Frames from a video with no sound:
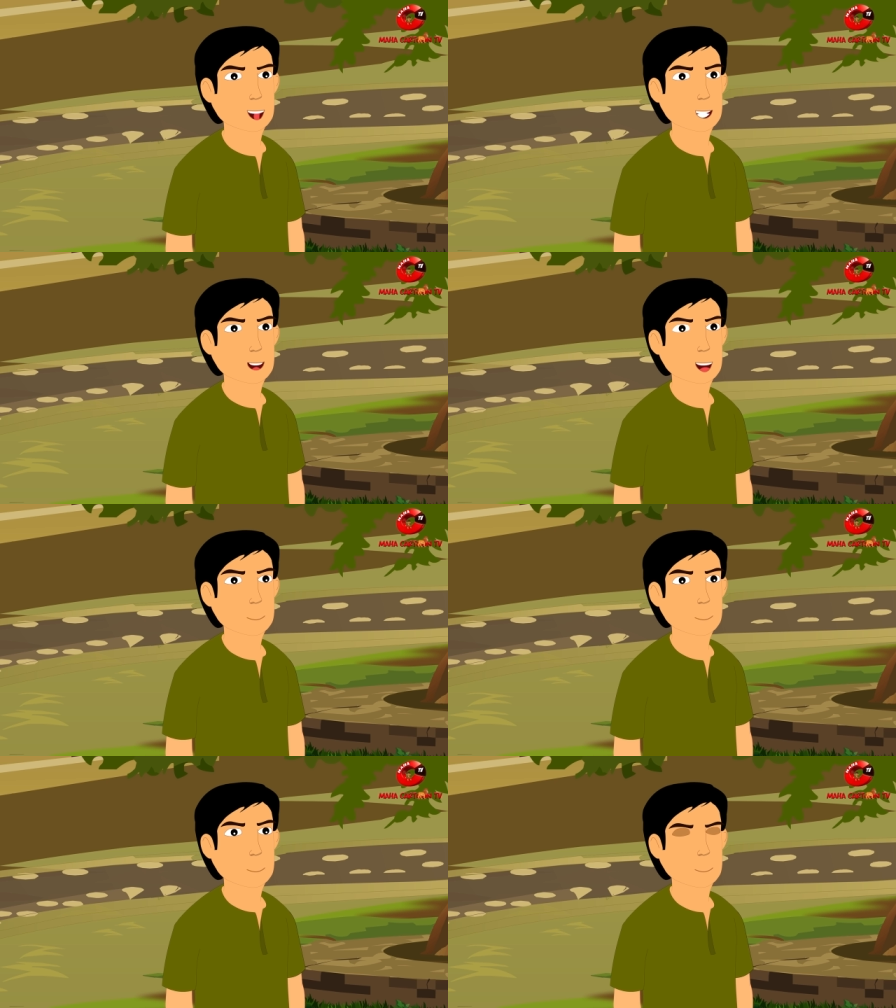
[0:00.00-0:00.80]
other time.
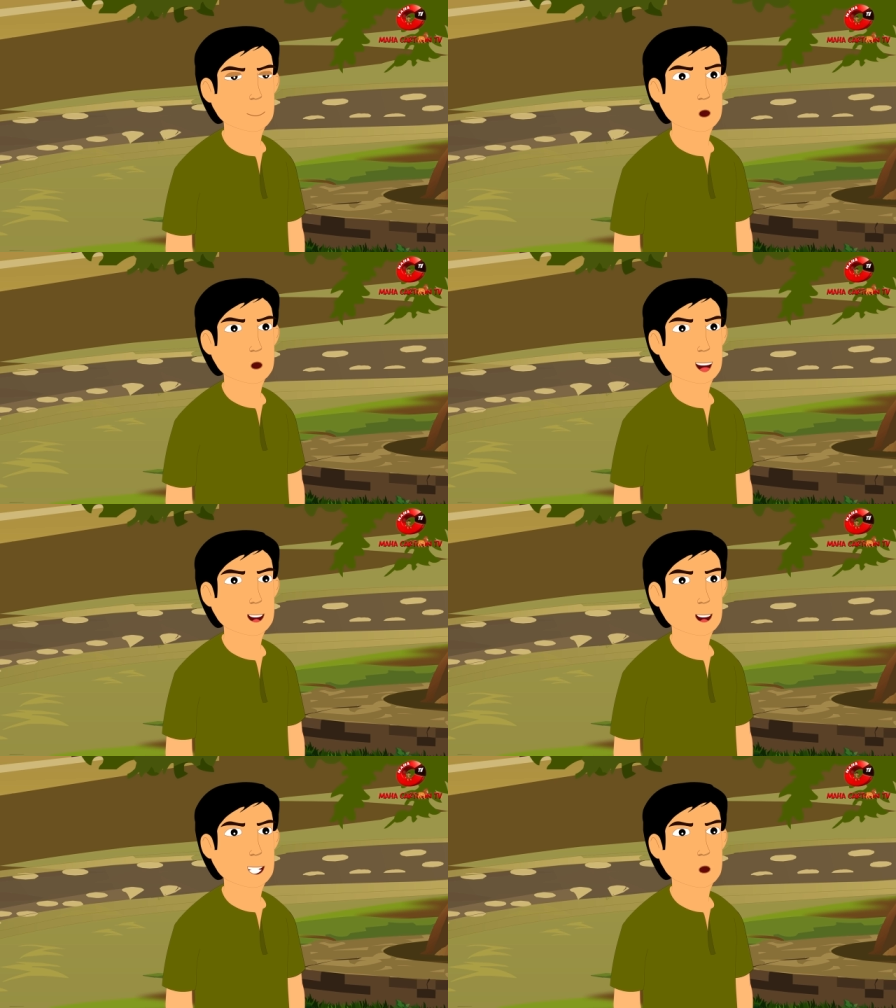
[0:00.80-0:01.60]
And
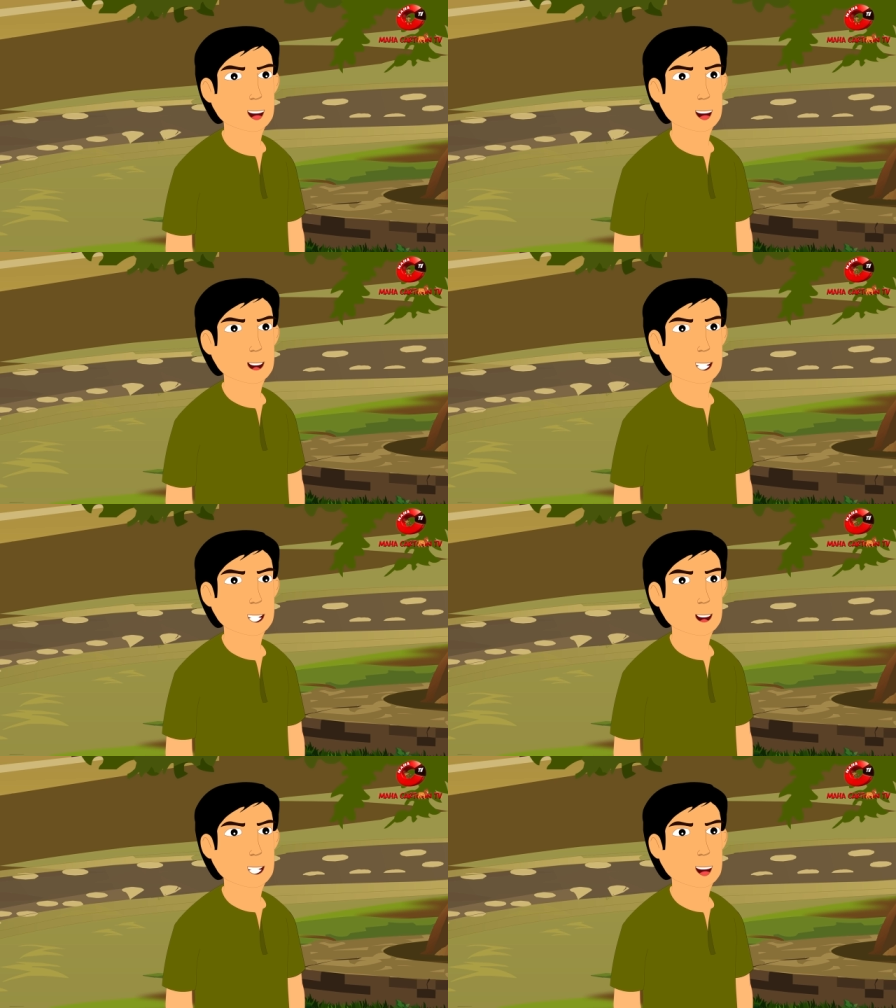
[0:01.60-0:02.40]
even I don't wish
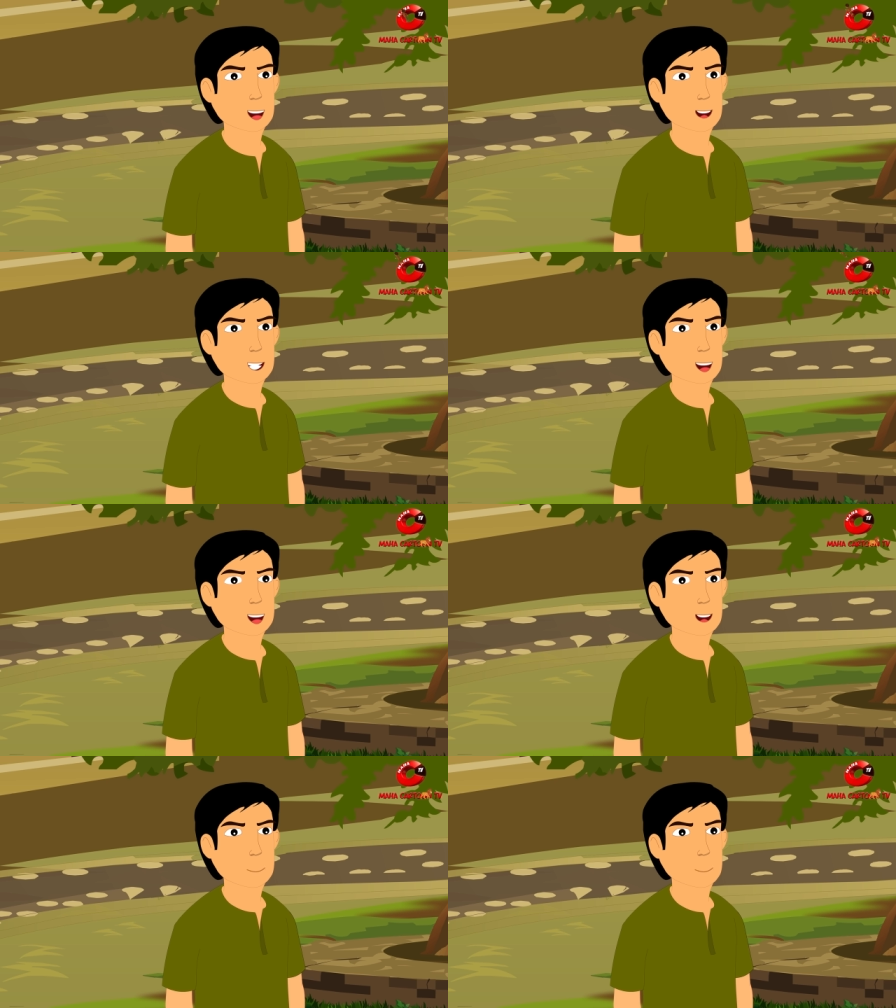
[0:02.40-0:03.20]
to rack my brains with
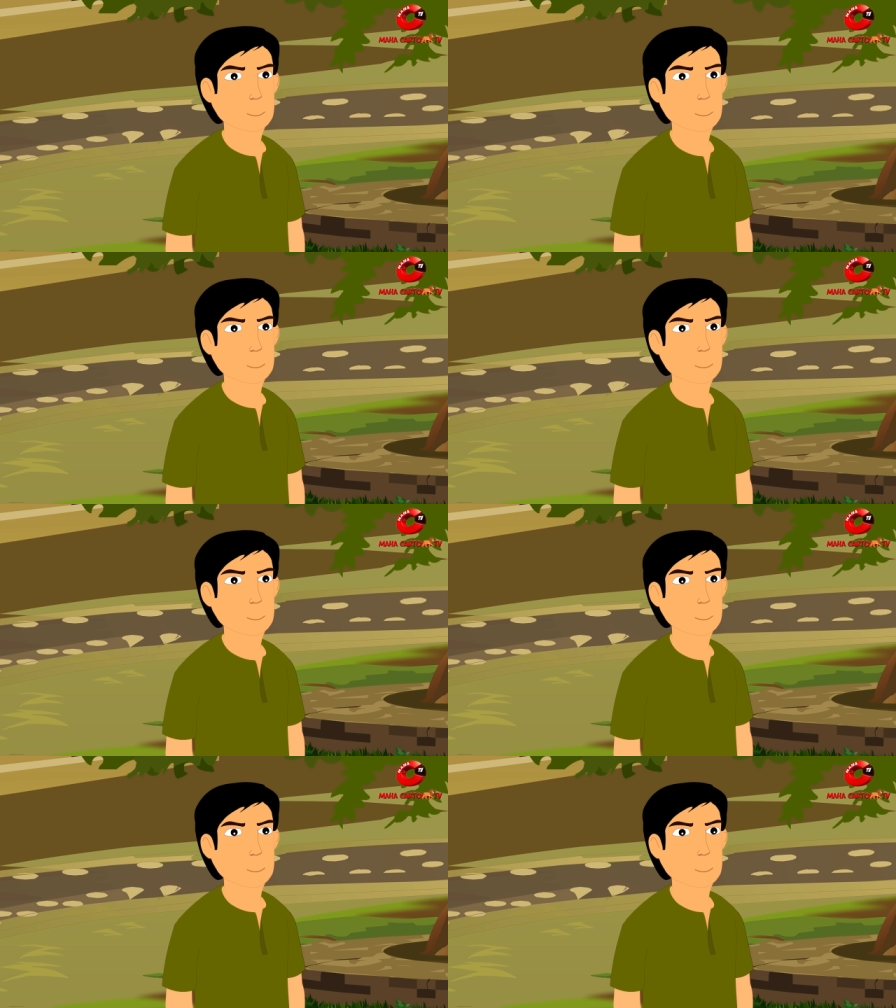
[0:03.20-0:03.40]
you.